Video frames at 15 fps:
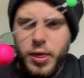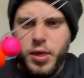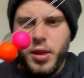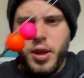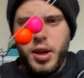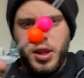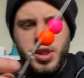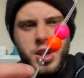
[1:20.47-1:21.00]

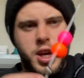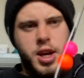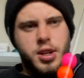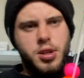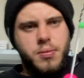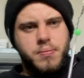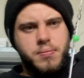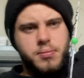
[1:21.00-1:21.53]
like
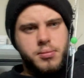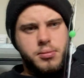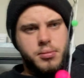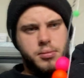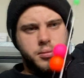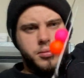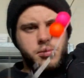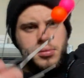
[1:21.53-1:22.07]
that.
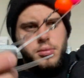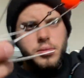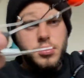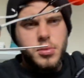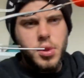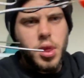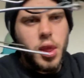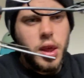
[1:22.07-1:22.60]

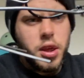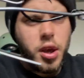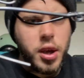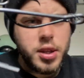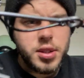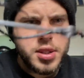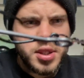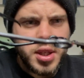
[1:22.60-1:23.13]
You
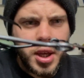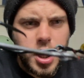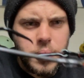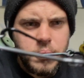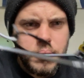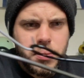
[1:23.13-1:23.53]
can see